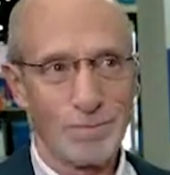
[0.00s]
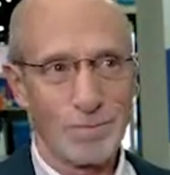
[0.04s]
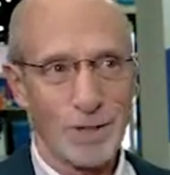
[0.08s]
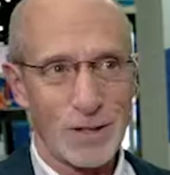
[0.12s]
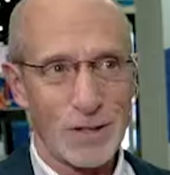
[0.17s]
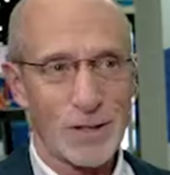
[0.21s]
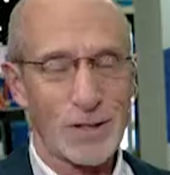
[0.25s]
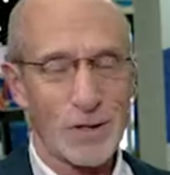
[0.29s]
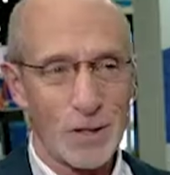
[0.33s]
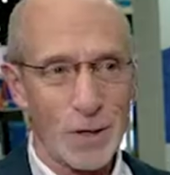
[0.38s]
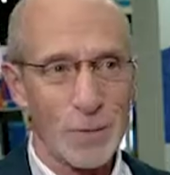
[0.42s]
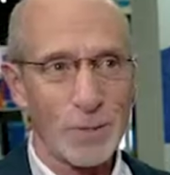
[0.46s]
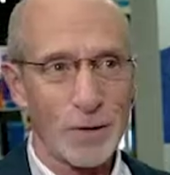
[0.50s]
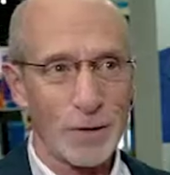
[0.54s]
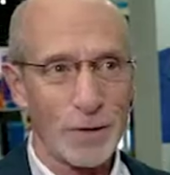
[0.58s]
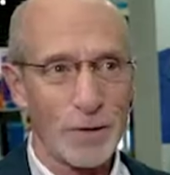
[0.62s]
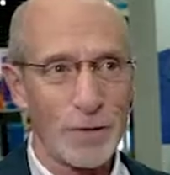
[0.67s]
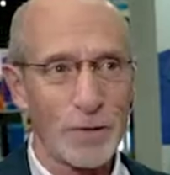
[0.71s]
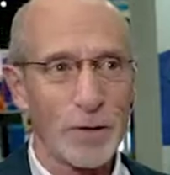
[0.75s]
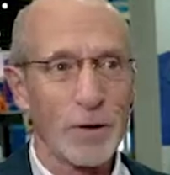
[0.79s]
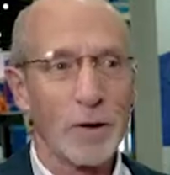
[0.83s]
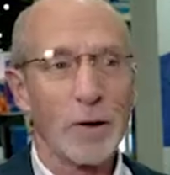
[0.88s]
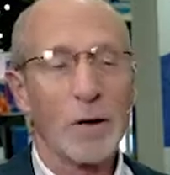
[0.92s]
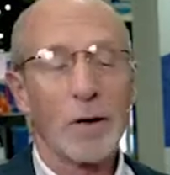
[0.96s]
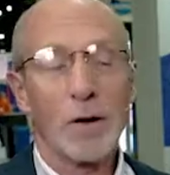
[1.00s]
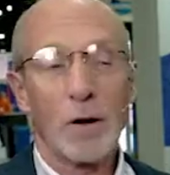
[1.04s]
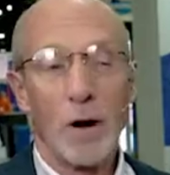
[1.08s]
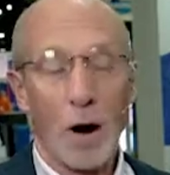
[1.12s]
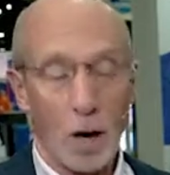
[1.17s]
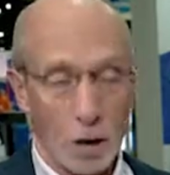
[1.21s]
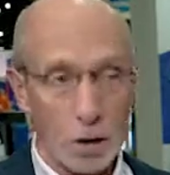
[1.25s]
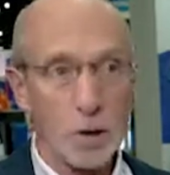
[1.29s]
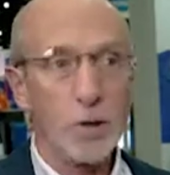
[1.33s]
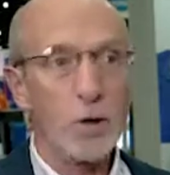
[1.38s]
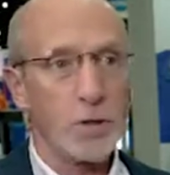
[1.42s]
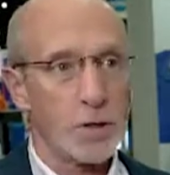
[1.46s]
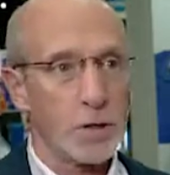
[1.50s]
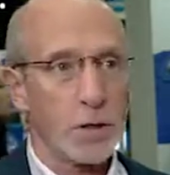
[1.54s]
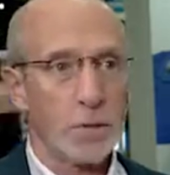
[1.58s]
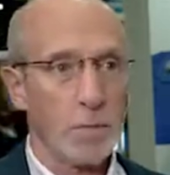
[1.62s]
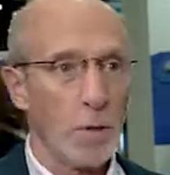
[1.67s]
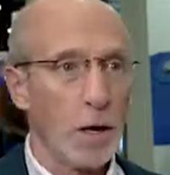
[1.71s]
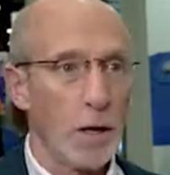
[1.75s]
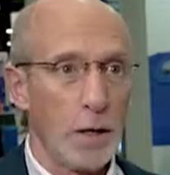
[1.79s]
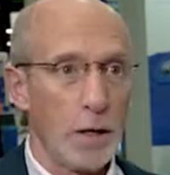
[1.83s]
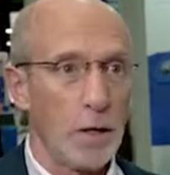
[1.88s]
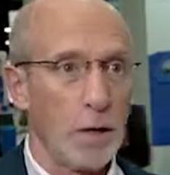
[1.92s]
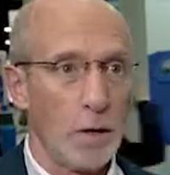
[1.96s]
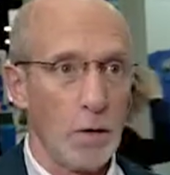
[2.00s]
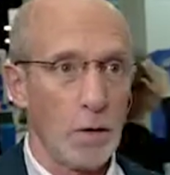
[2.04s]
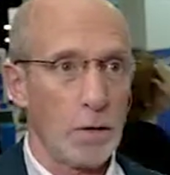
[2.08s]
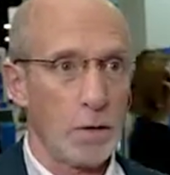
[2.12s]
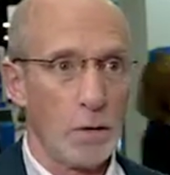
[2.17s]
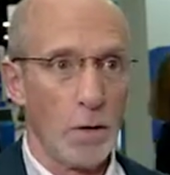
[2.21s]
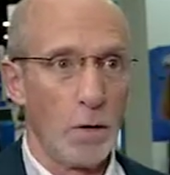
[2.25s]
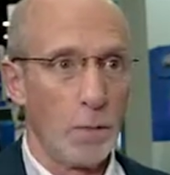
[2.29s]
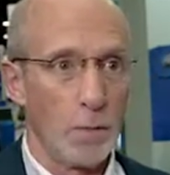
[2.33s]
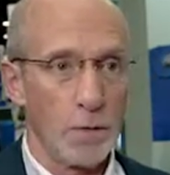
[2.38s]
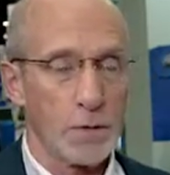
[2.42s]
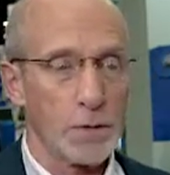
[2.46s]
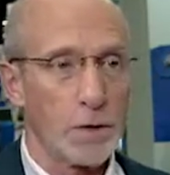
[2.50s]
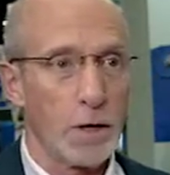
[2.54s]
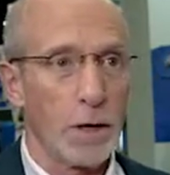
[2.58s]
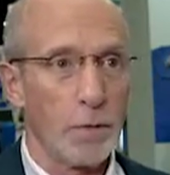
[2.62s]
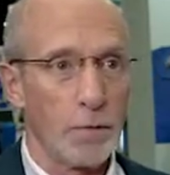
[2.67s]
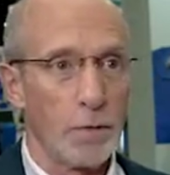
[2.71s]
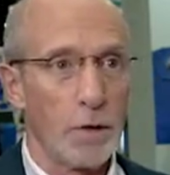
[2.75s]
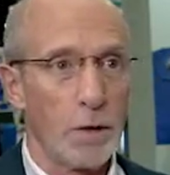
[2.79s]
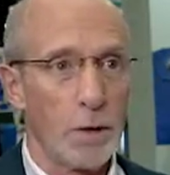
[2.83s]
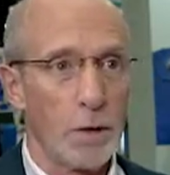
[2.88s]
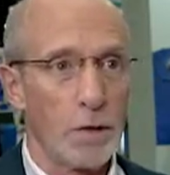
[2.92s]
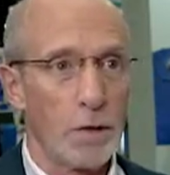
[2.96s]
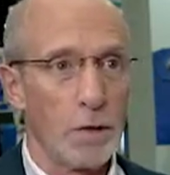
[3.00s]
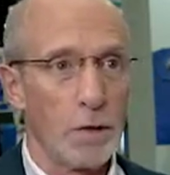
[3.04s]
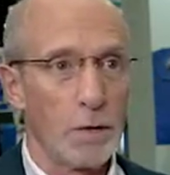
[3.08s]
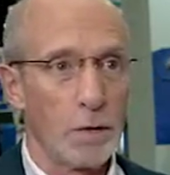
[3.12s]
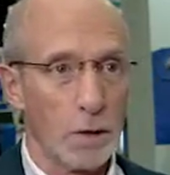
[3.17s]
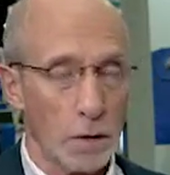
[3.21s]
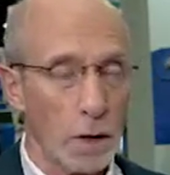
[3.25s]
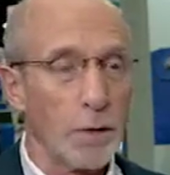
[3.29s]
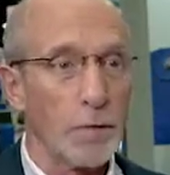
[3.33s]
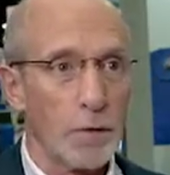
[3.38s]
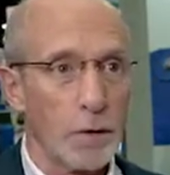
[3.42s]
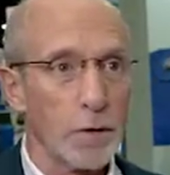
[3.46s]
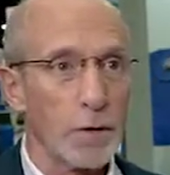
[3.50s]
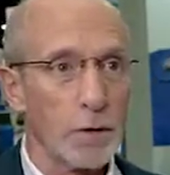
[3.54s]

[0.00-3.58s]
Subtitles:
consumers are losing money on almost every delivery.